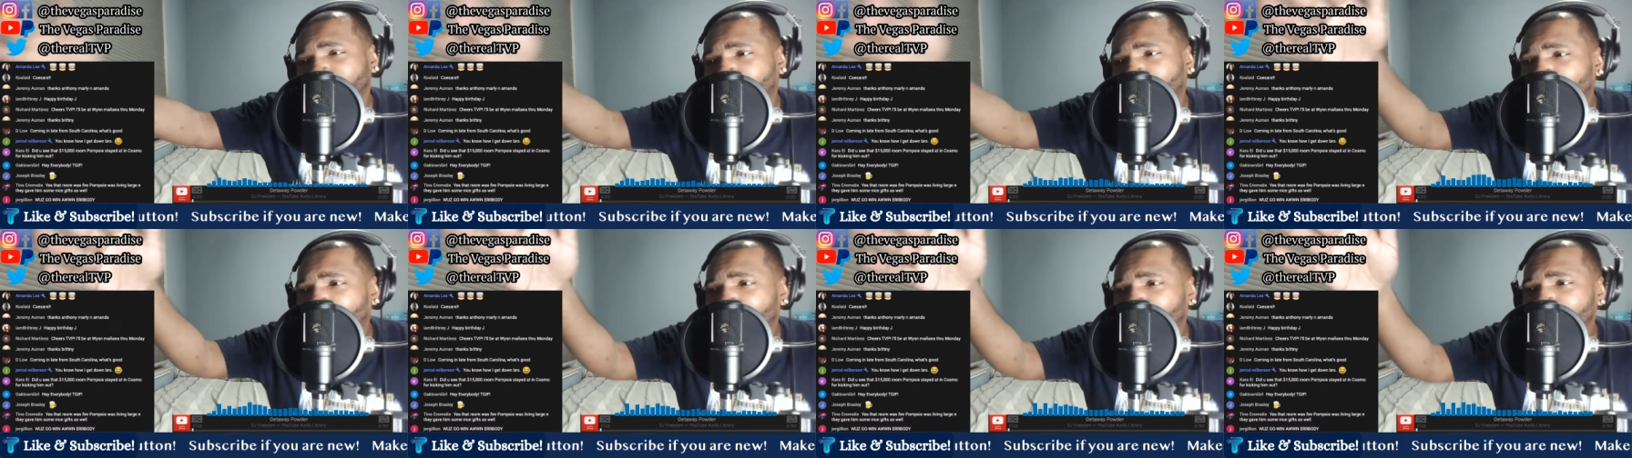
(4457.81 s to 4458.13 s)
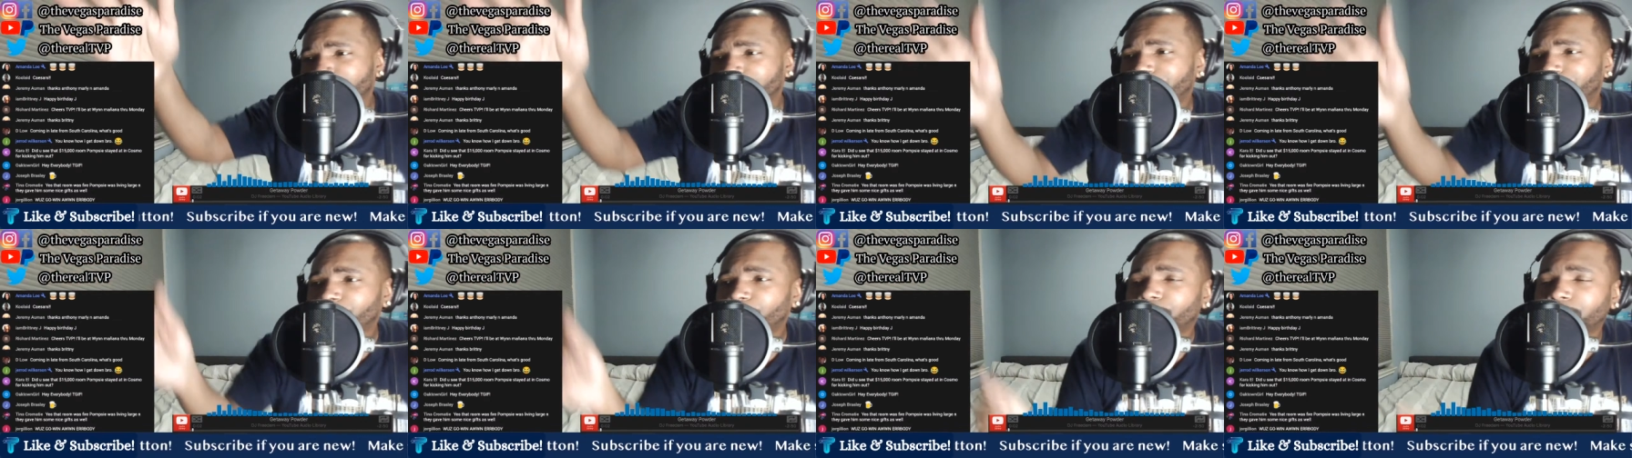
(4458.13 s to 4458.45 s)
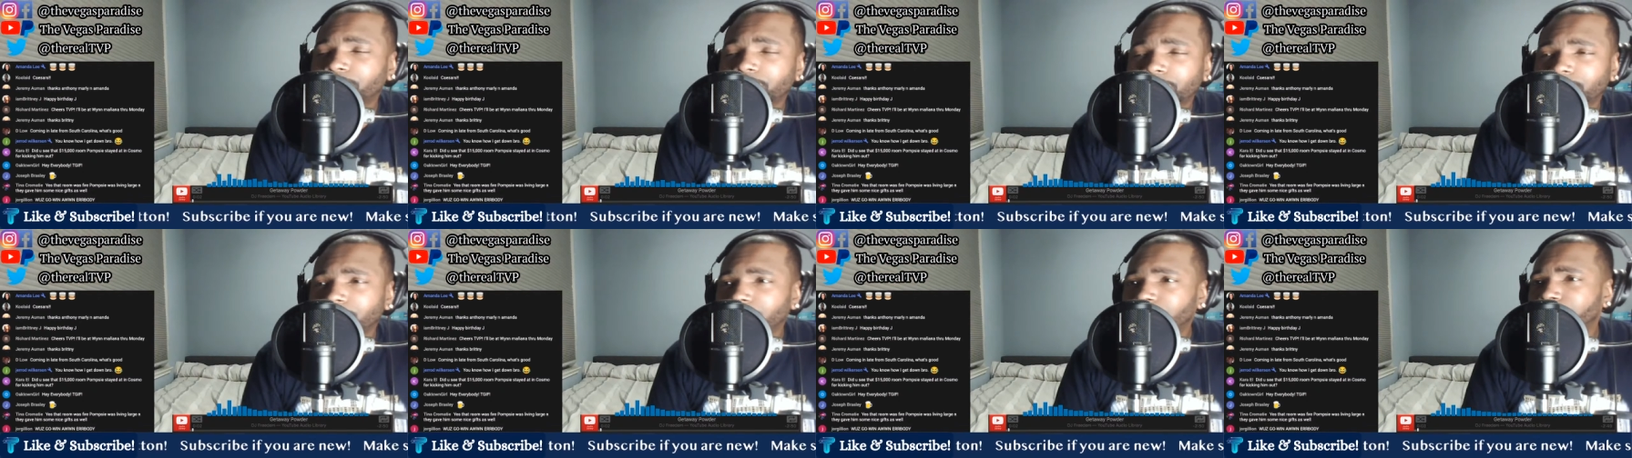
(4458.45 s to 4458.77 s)
Aria if you
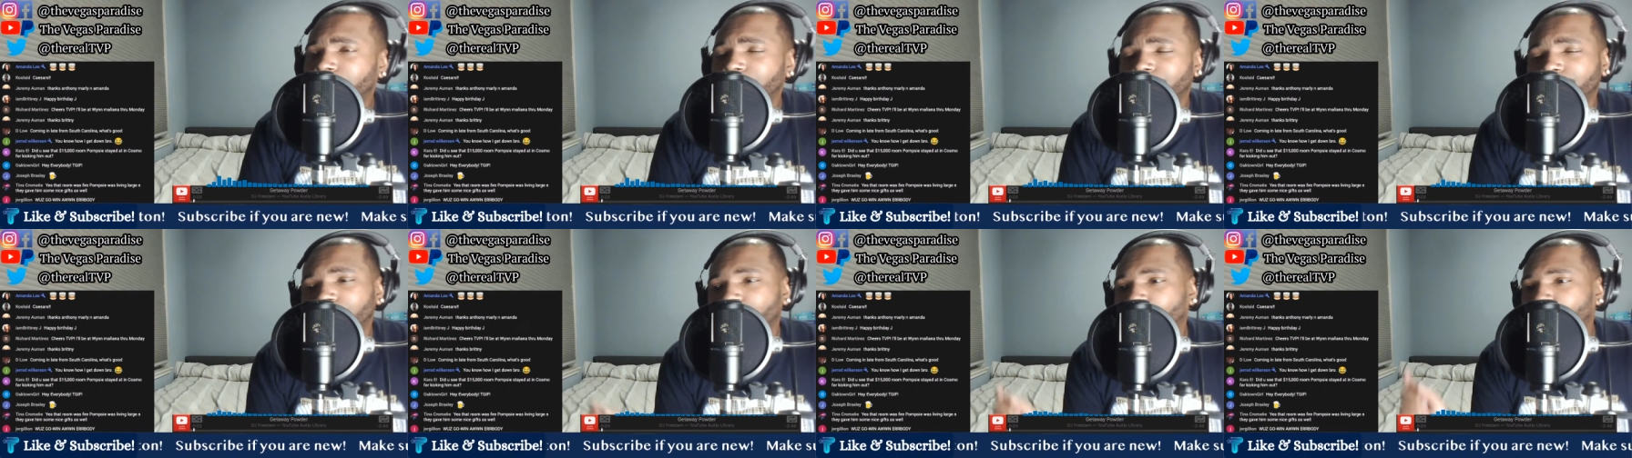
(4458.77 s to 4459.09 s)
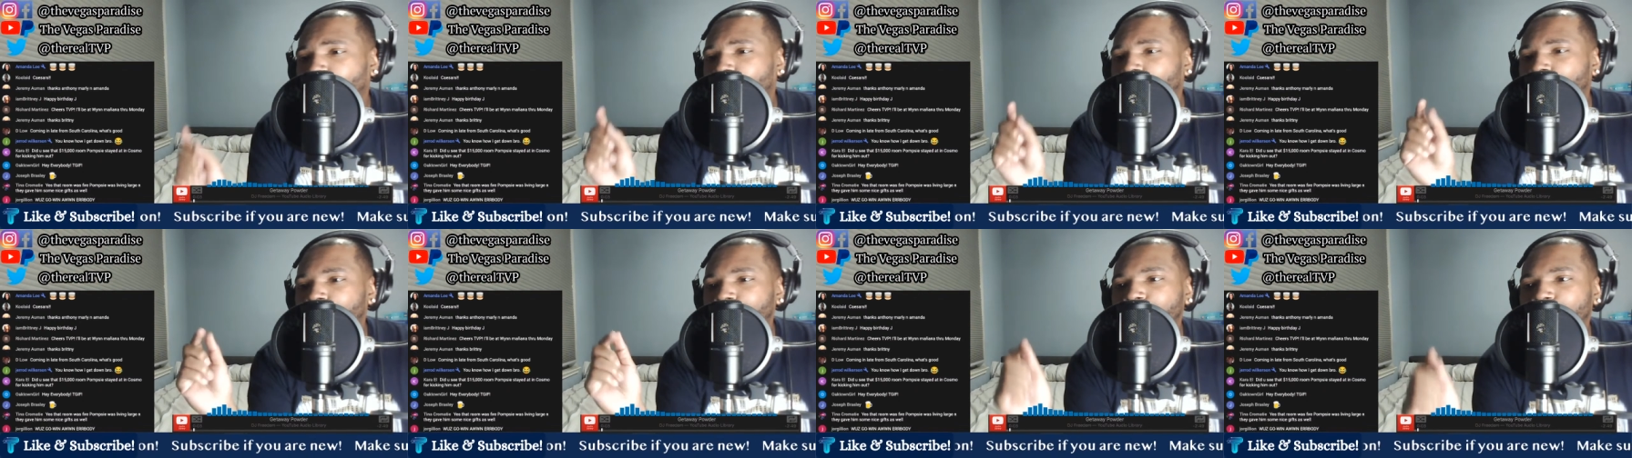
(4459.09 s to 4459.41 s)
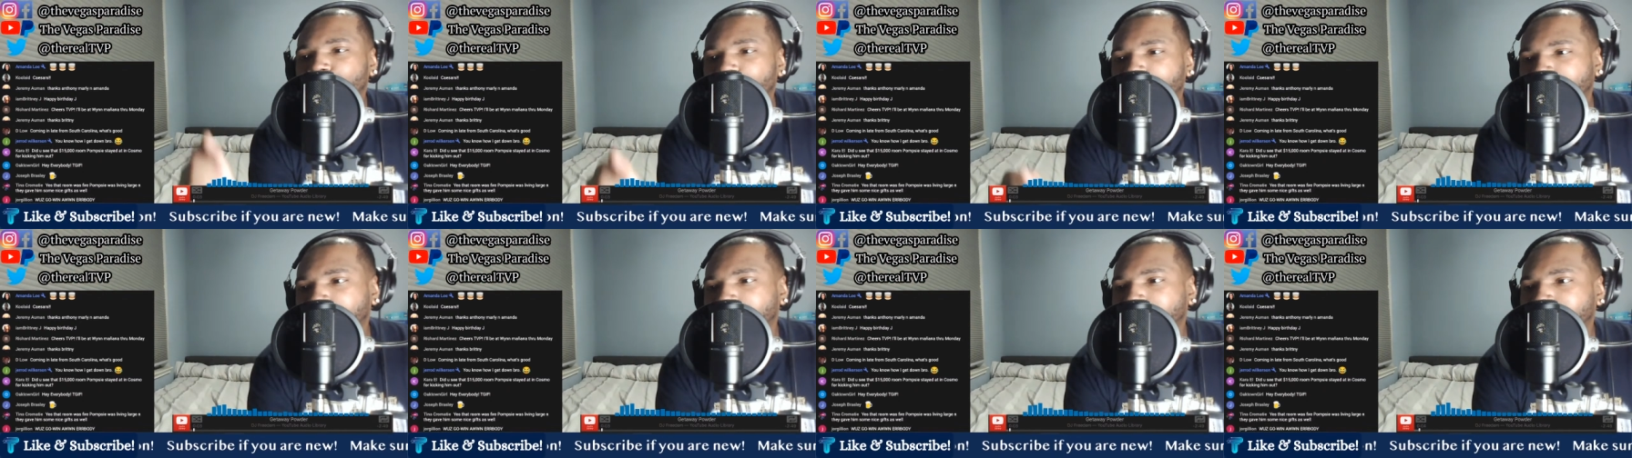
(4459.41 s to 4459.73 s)
want to, or you
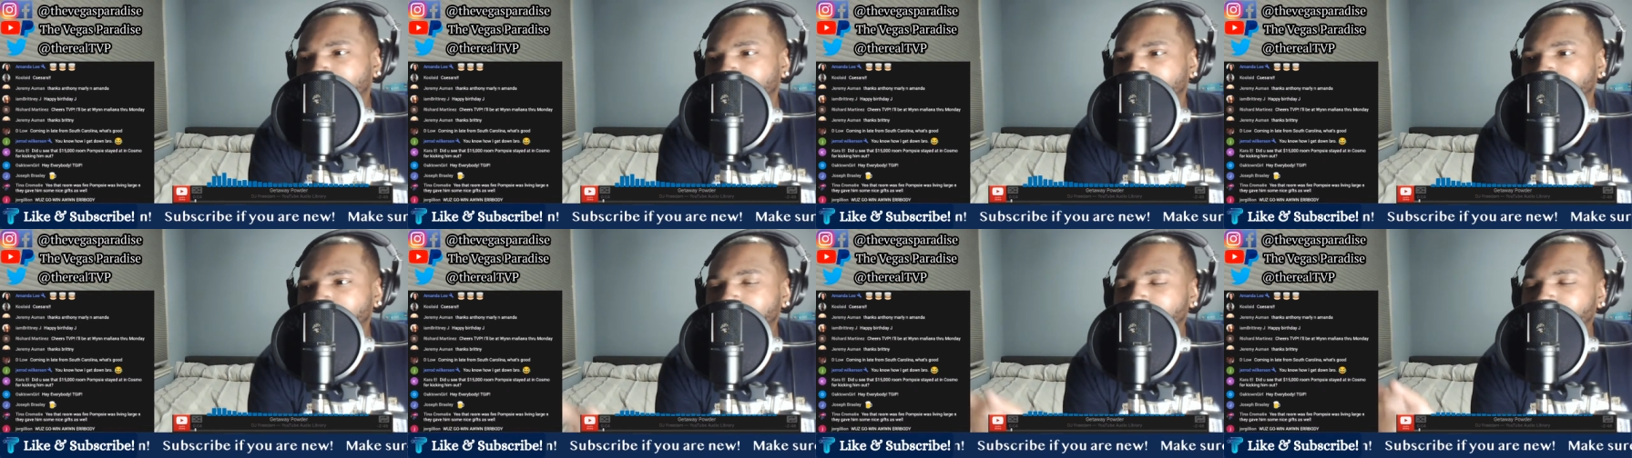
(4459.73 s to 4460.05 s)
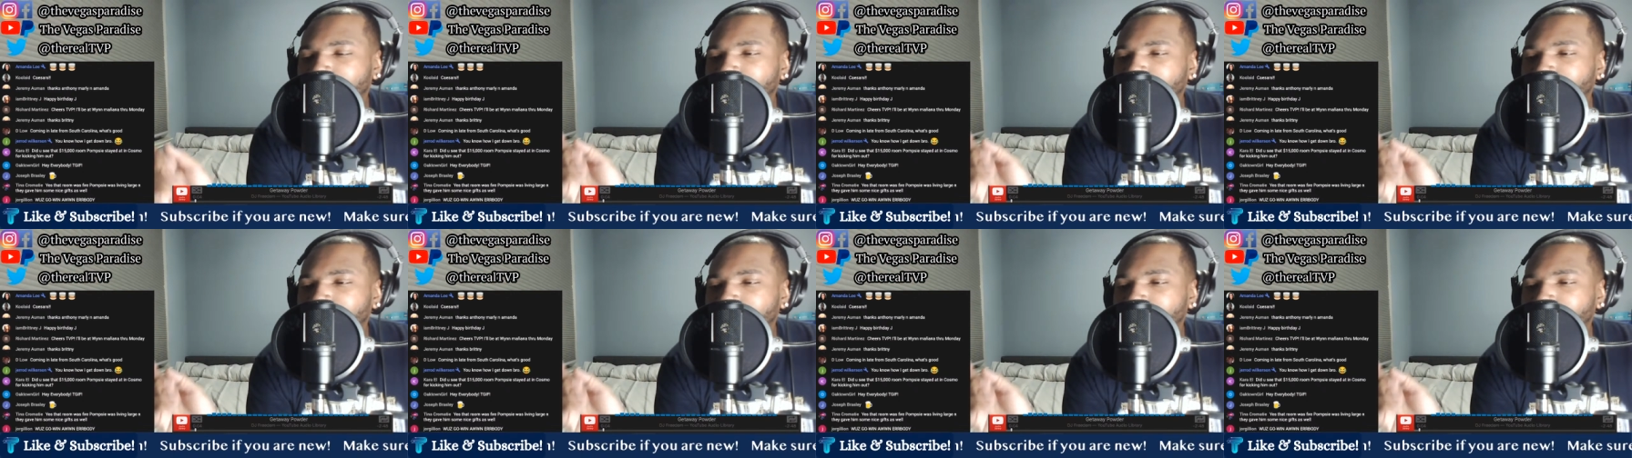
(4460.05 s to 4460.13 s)
can.